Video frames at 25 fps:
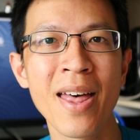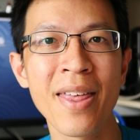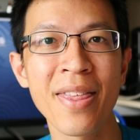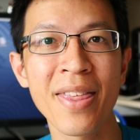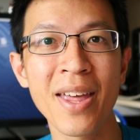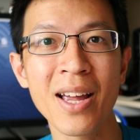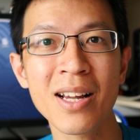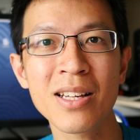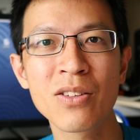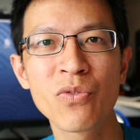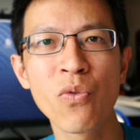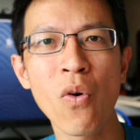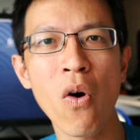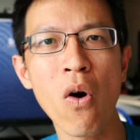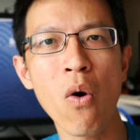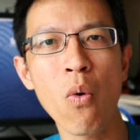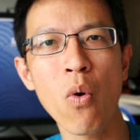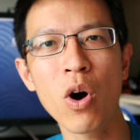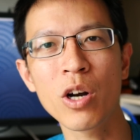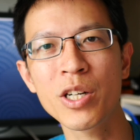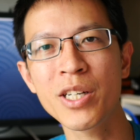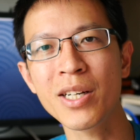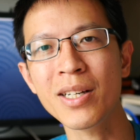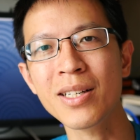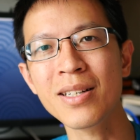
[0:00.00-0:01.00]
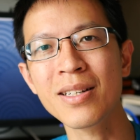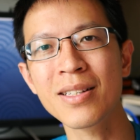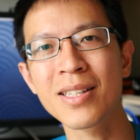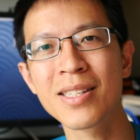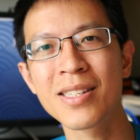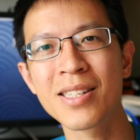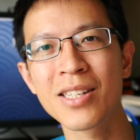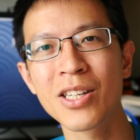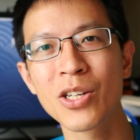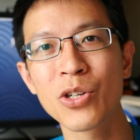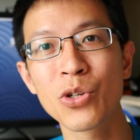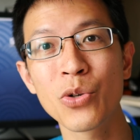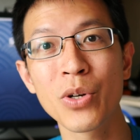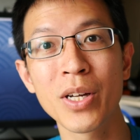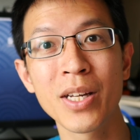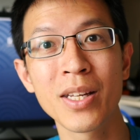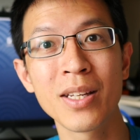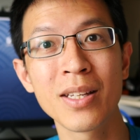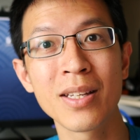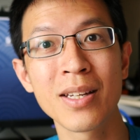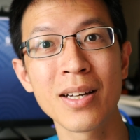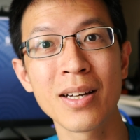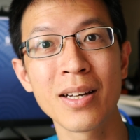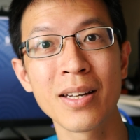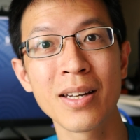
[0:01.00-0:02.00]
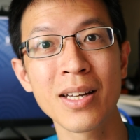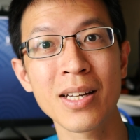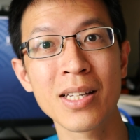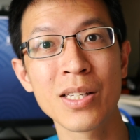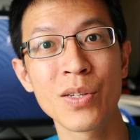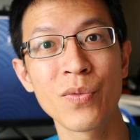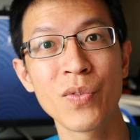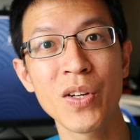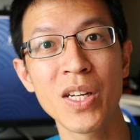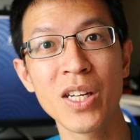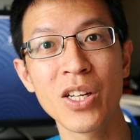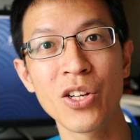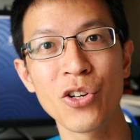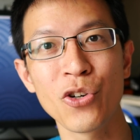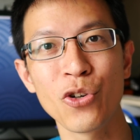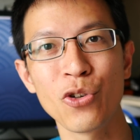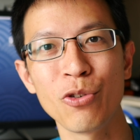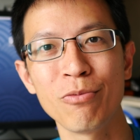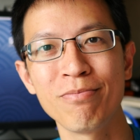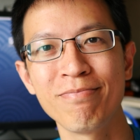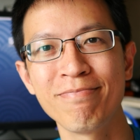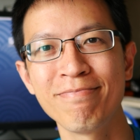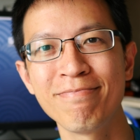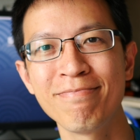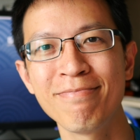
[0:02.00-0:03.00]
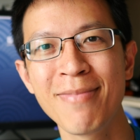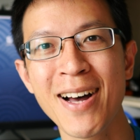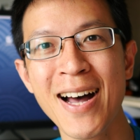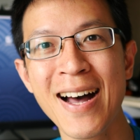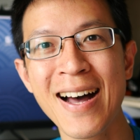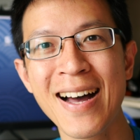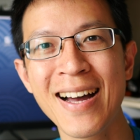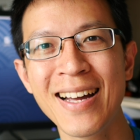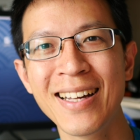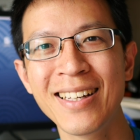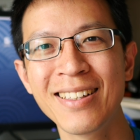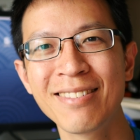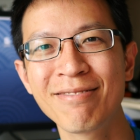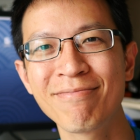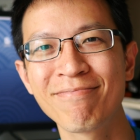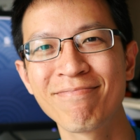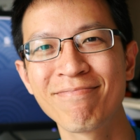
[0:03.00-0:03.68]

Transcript: Thanks for watching. See you in the next video. Bye.